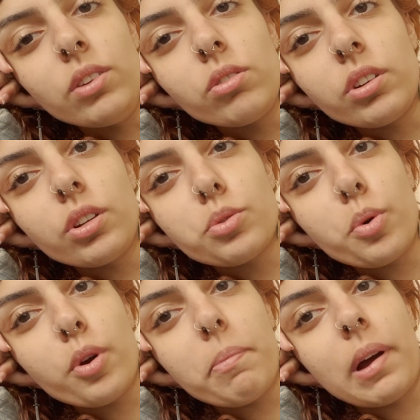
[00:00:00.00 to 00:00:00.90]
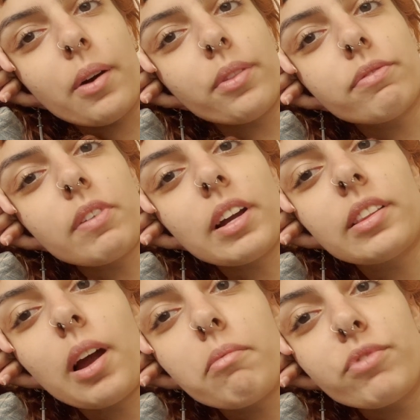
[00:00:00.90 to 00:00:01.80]
not going to talk about the fact
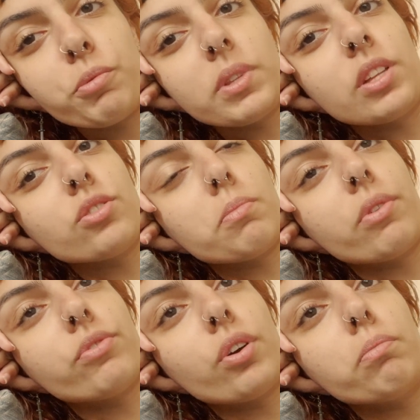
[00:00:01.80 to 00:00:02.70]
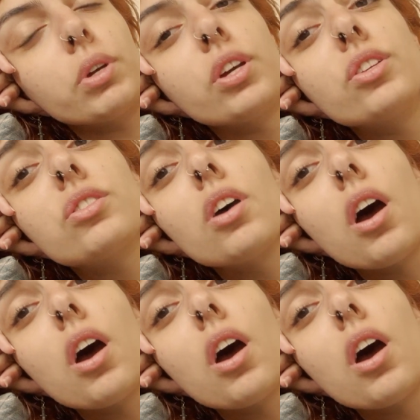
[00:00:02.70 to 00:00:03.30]
that I'm filming this on my phone because